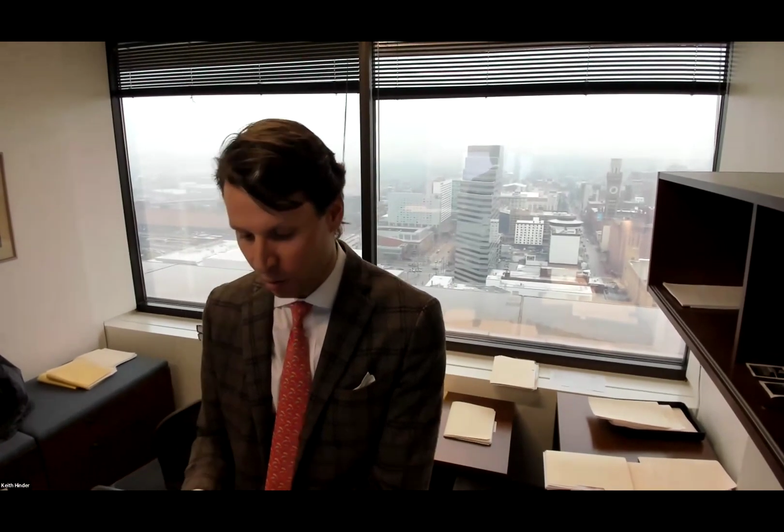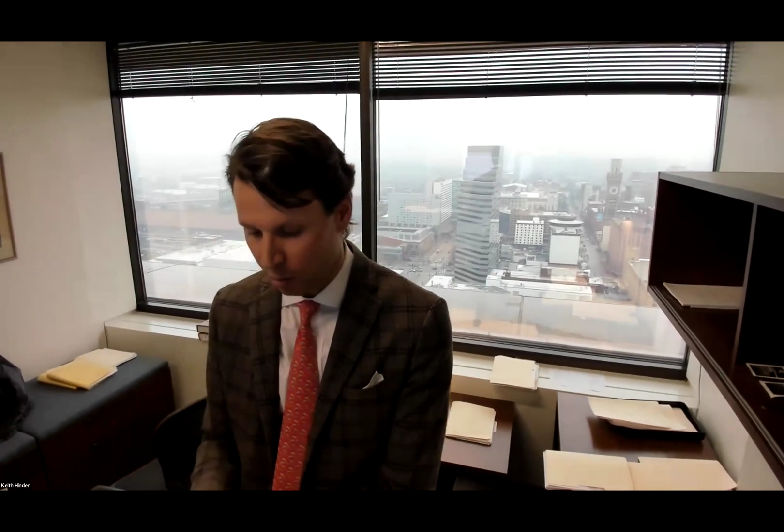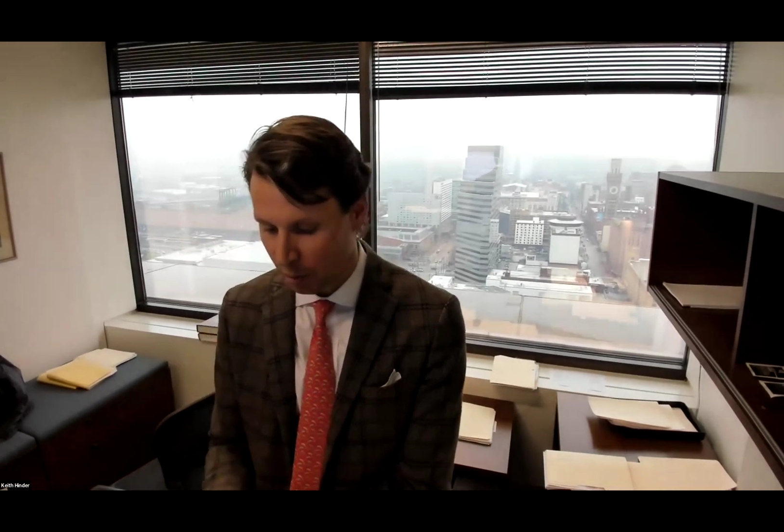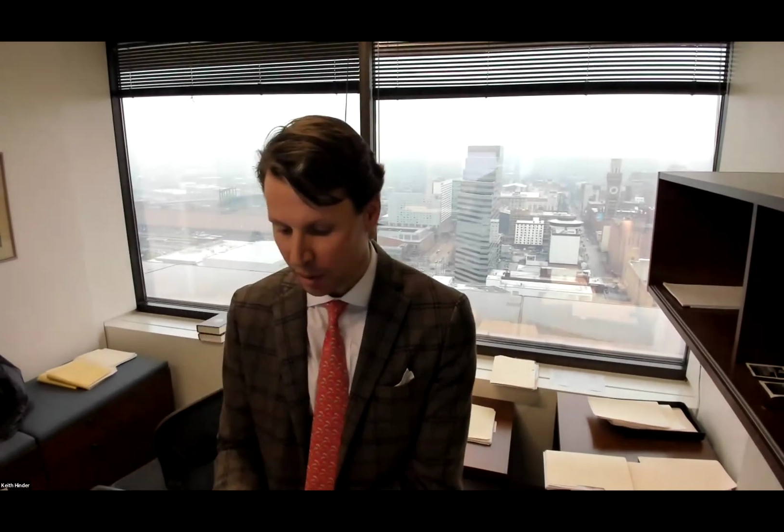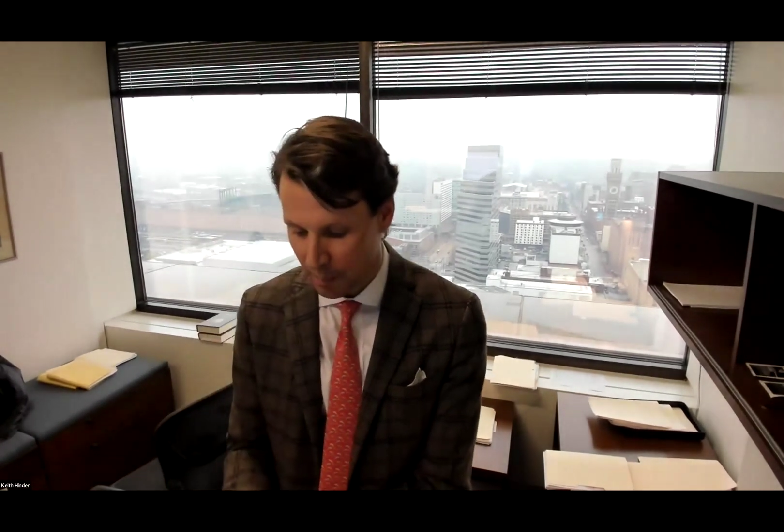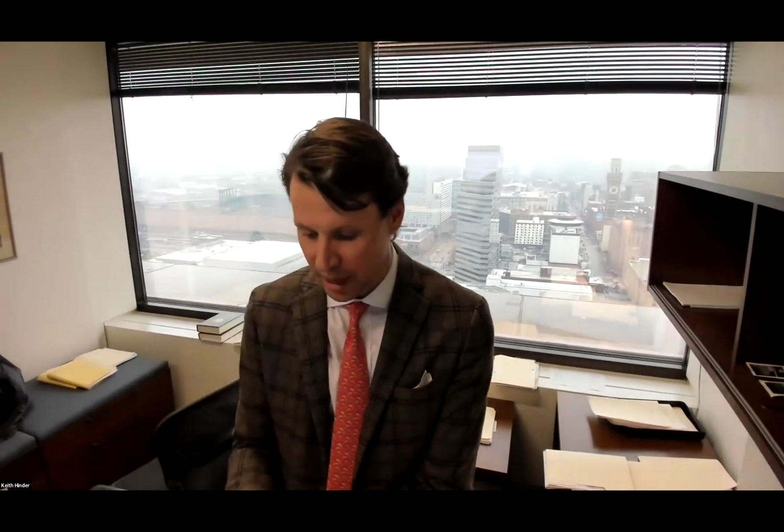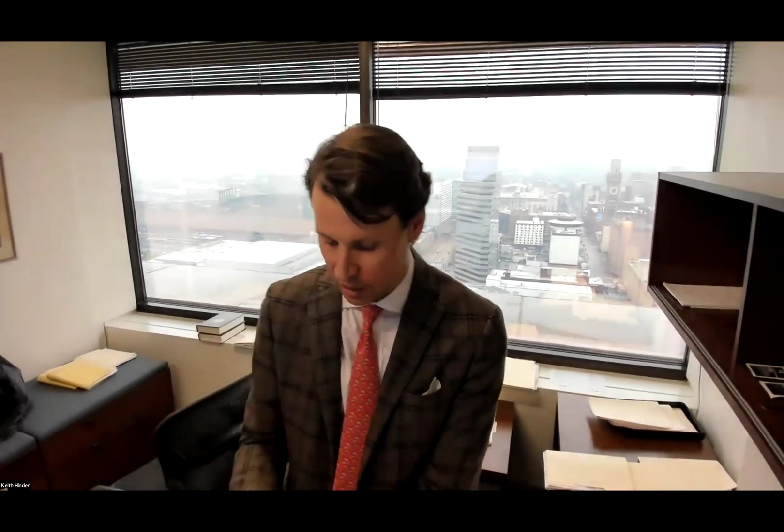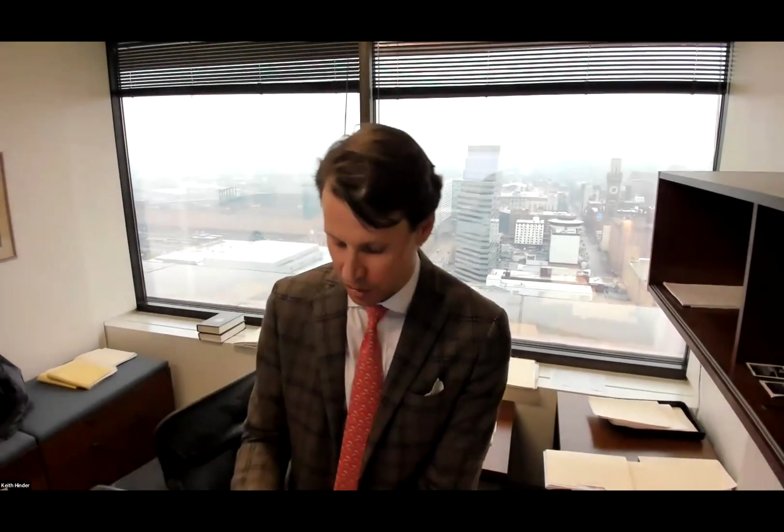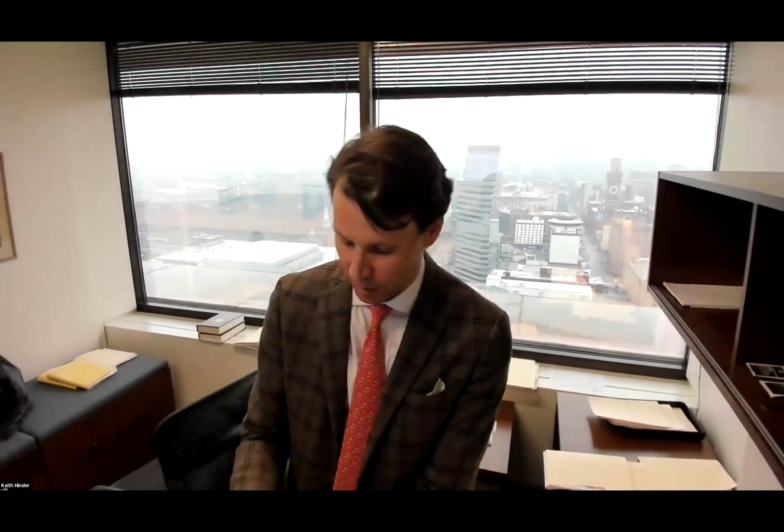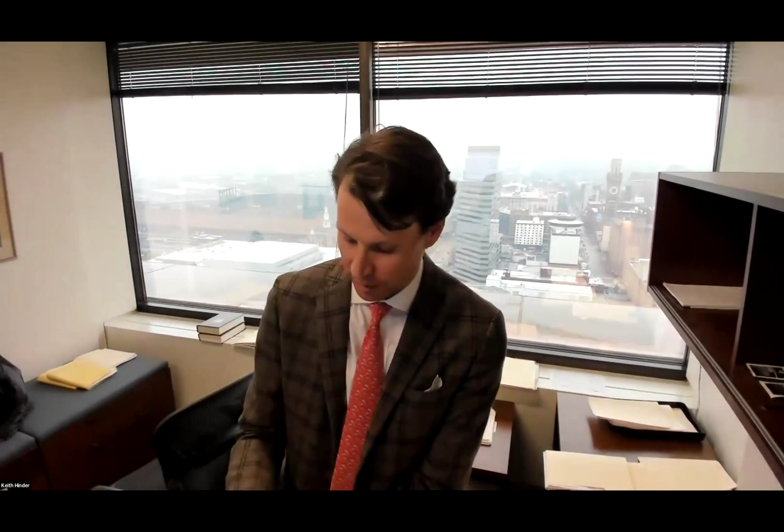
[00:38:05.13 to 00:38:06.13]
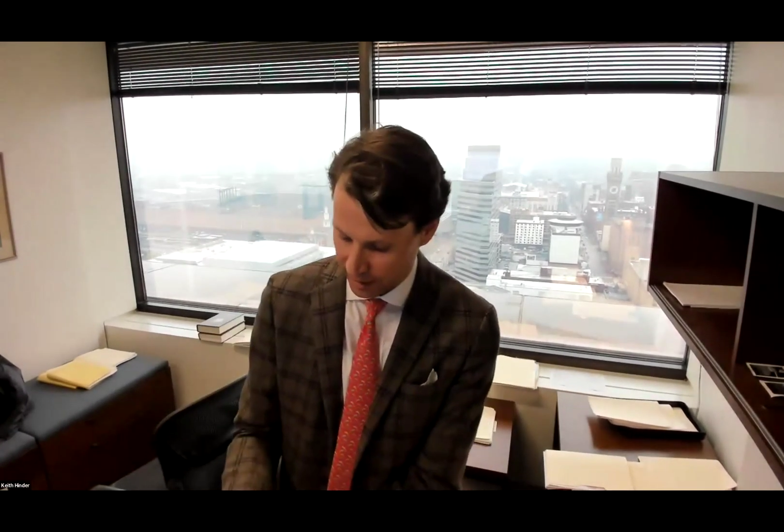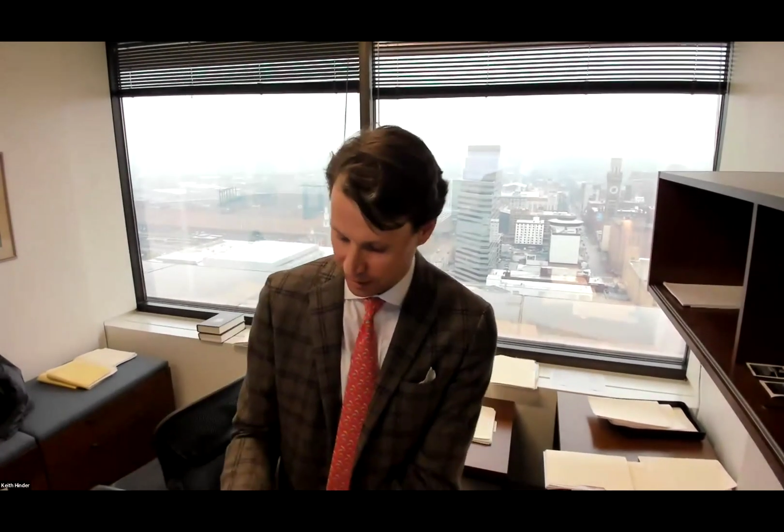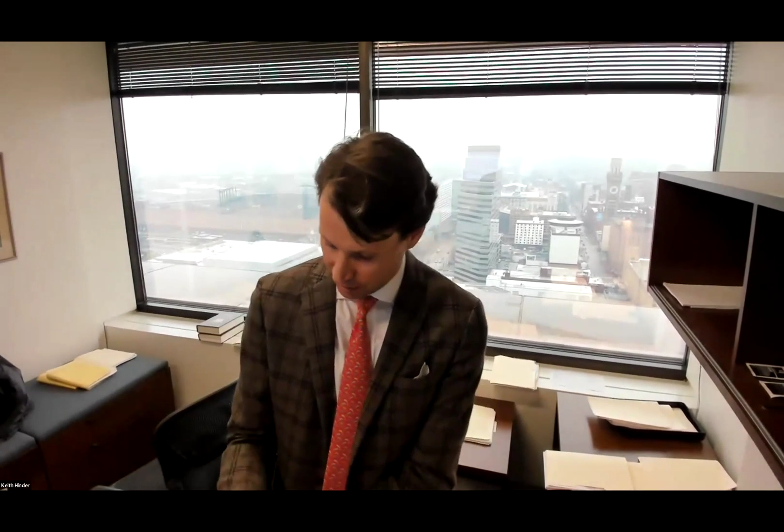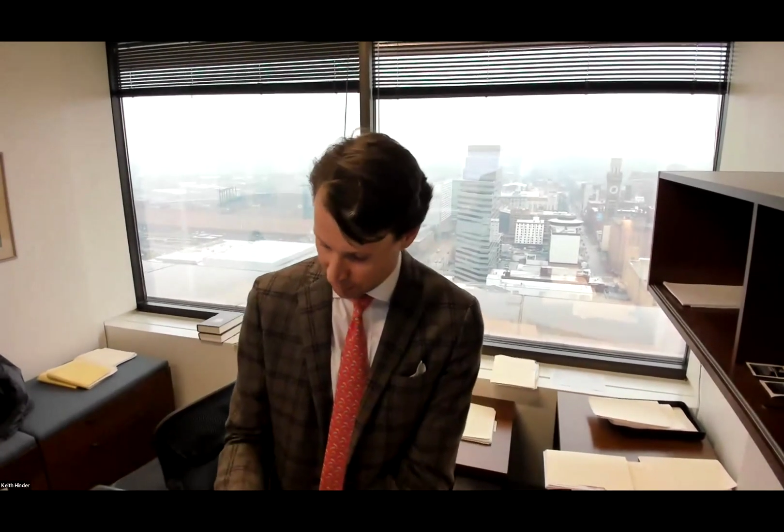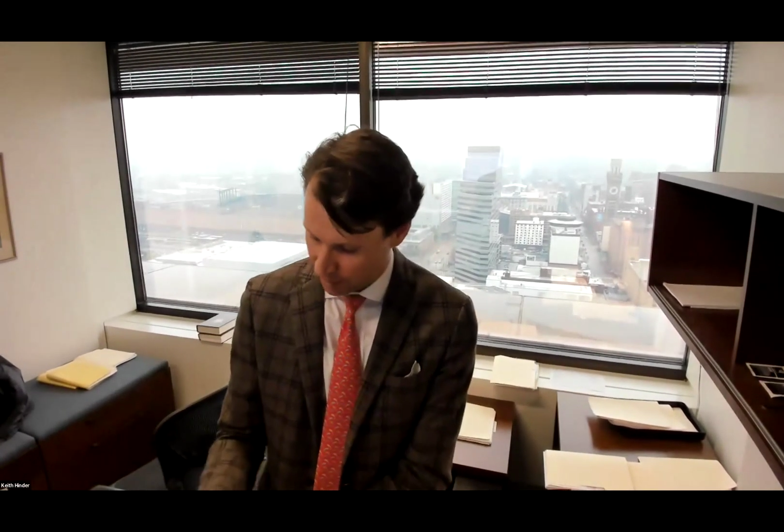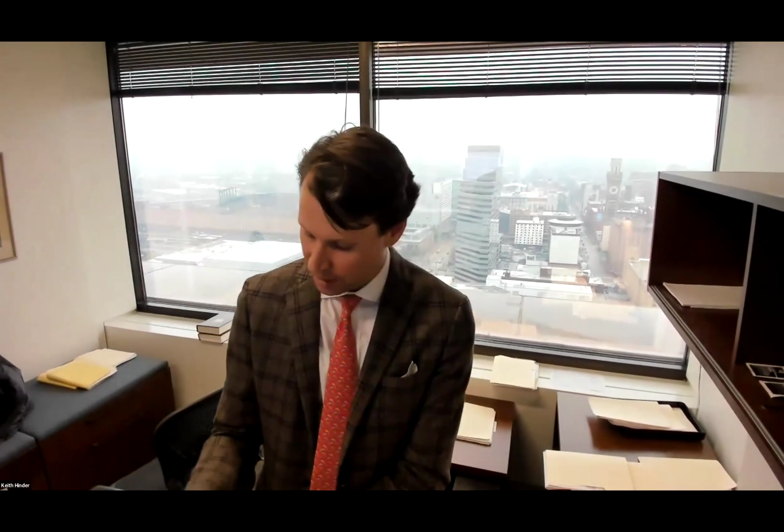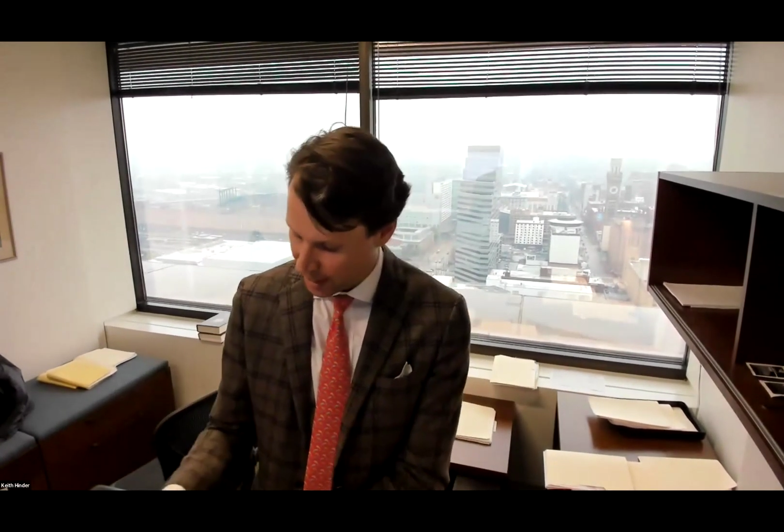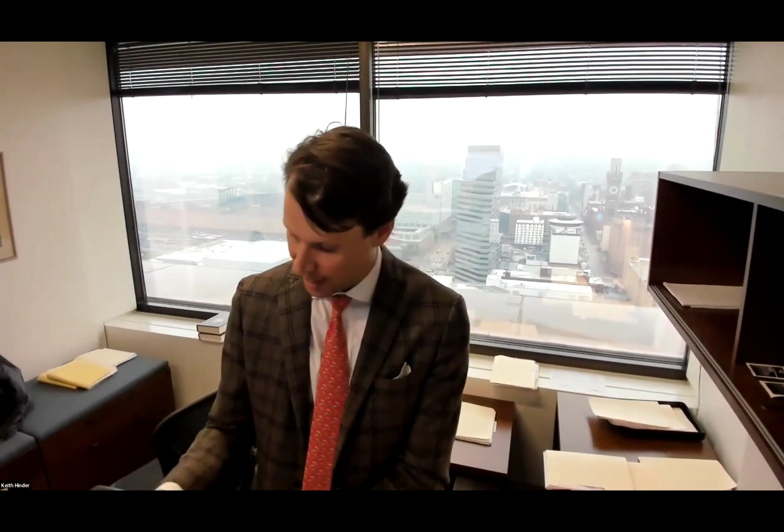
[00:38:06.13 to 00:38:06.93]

we want to make sure that during